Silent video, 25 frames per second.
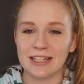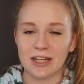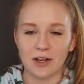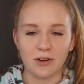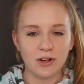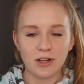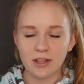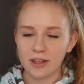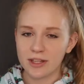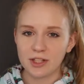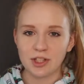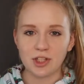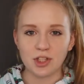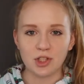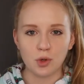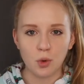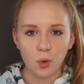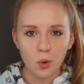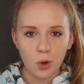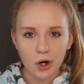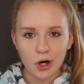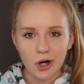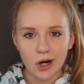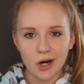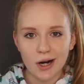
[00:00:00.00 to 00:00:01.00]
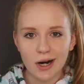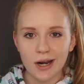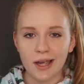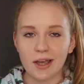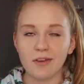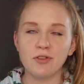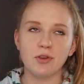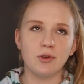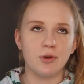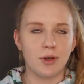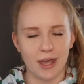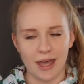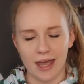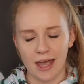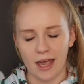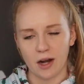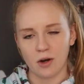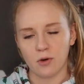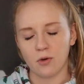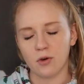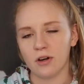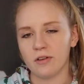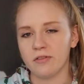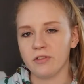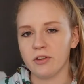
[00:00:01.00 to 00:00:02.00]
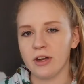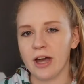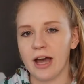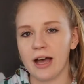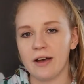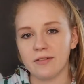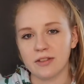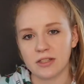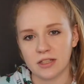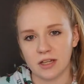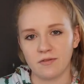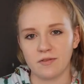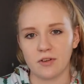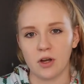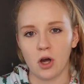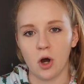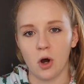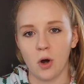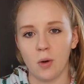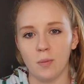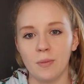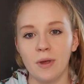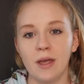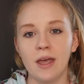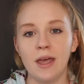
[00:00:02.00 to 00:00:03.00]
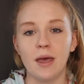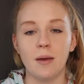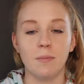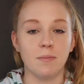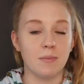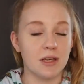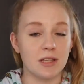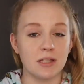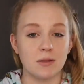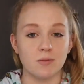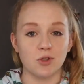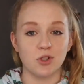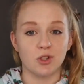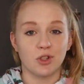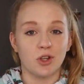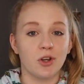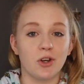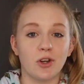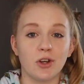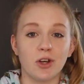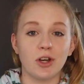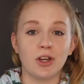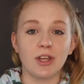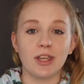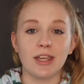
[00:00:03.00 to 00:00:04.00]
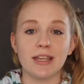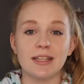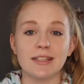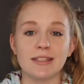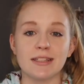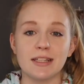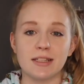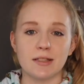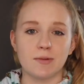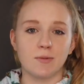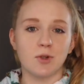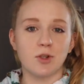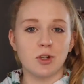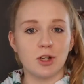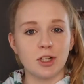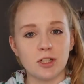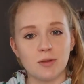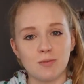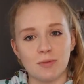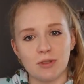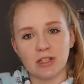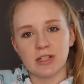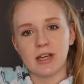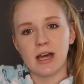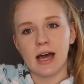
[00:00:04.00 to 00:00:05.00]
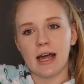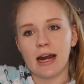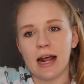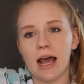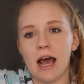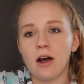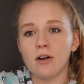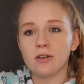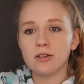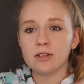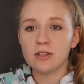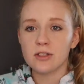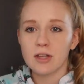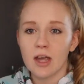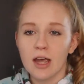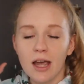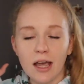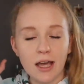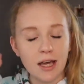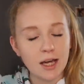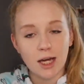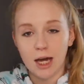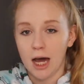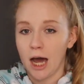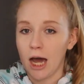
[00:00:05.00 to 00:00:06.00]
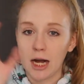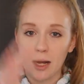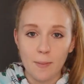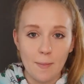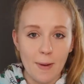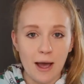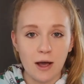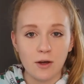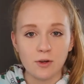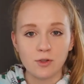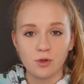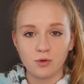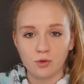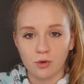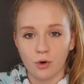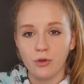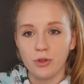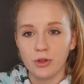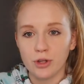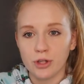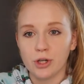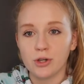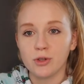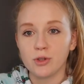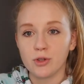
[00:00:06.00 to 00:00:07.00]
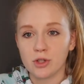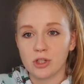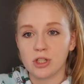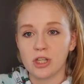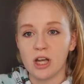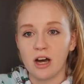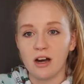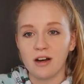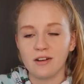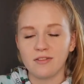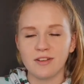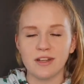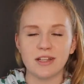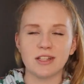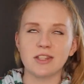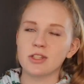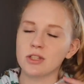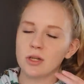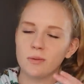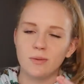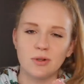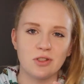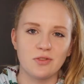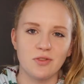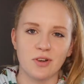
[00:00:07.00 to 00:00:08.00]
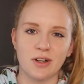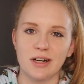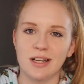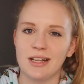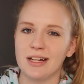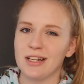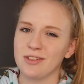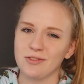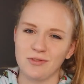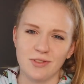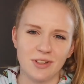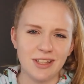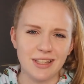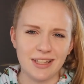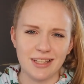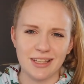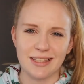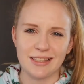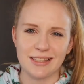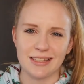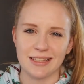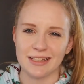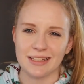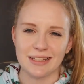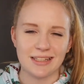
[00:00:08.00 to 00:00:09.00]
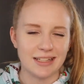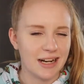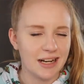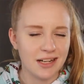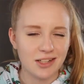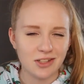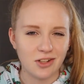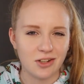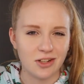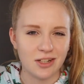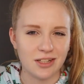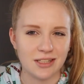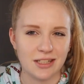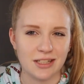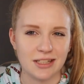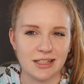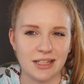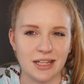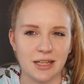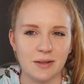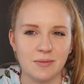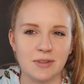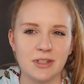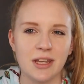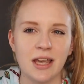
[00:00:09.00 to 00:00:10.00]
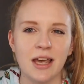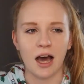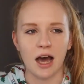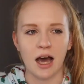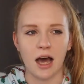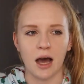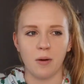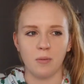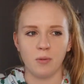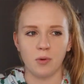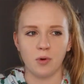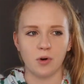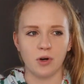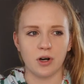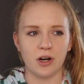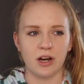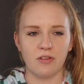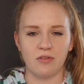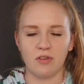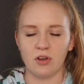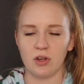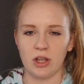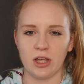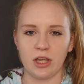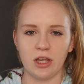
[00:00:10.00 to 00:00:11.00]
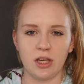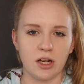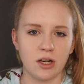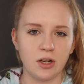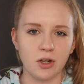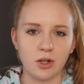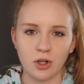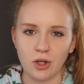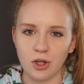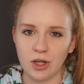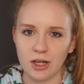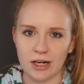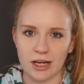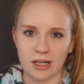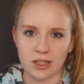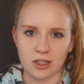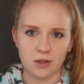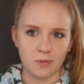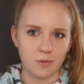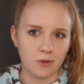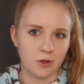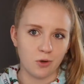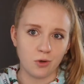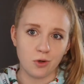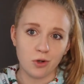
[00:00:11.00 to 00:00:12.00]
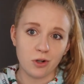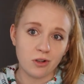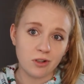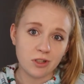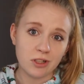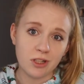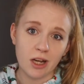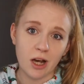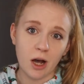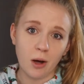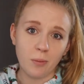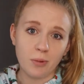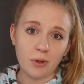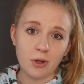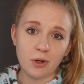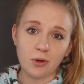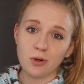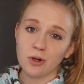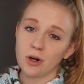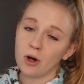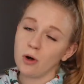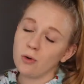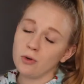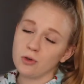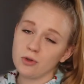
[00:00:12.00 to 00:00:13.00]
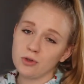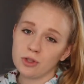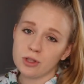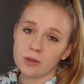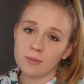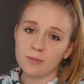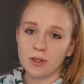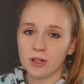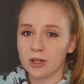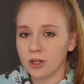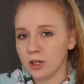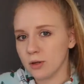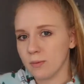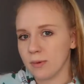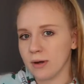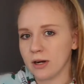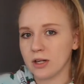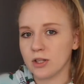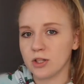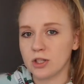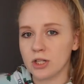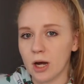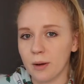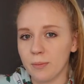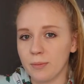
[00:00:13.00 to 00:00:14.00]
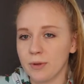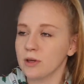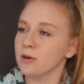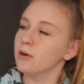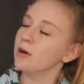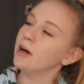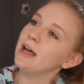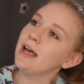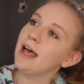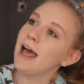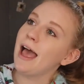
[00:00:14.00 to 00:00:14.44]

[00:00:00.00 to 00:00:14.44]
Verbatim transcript: Go to the store if you can, or if you have stuff at home, make some sugar cookies, get some Christmas cutouts, cut them out, roll the dough yourself. It's so much fun and it's really easy. It's not as hard as it seems. Um, or if you're like younger, you can ask someone older to help you, older sibling or your parents to help you.